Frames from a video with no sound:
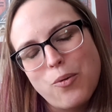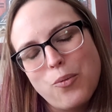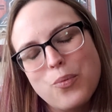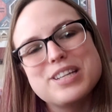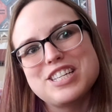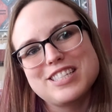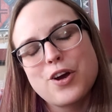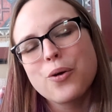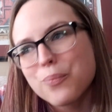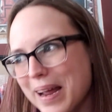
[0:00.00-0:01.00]
which is
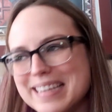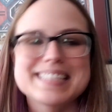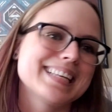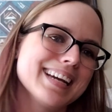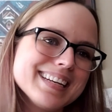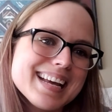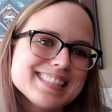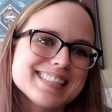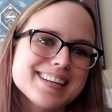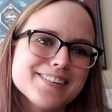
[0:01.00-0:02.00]
horrendously
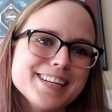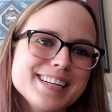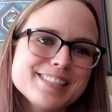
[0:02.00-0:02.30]
unnecessary.